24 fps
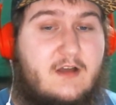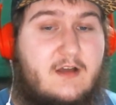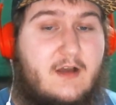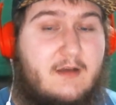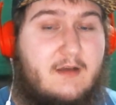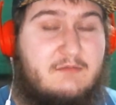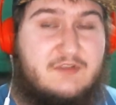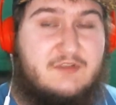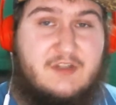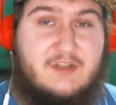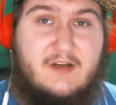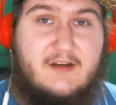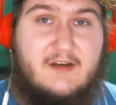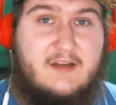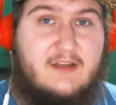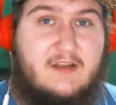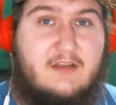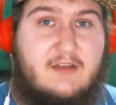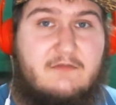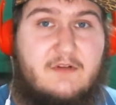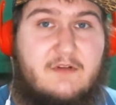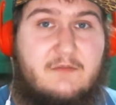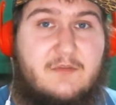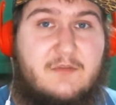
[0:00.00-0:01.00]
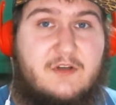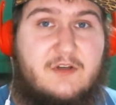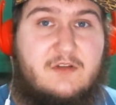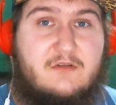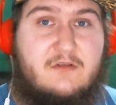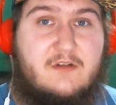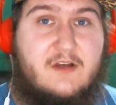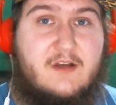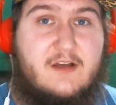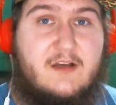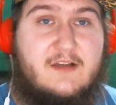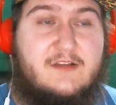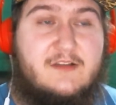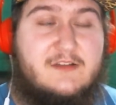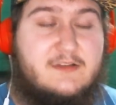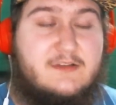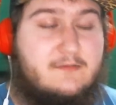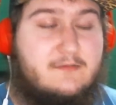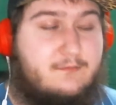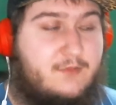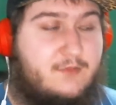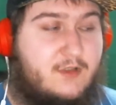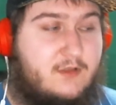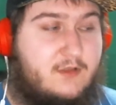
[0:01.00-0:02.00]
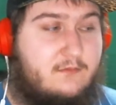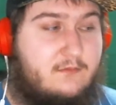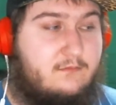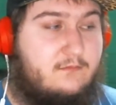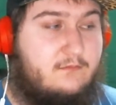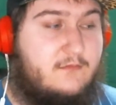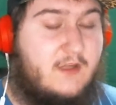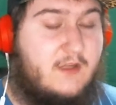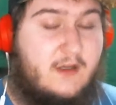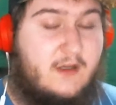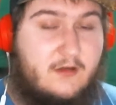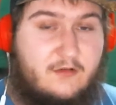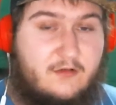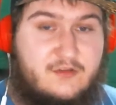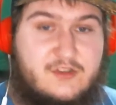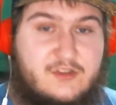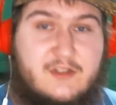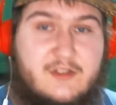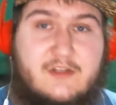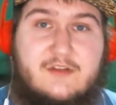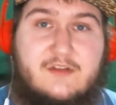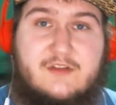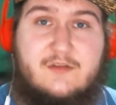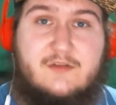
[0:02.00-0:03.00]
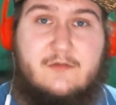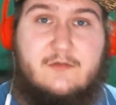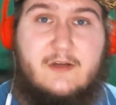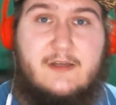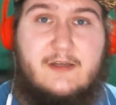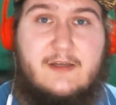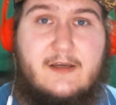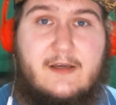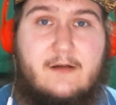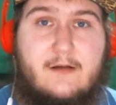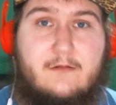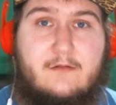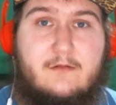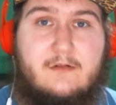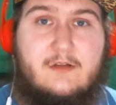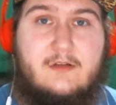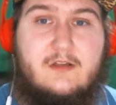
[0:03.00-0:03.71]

I'm sorry I gave up on you guys, but that all changes right now.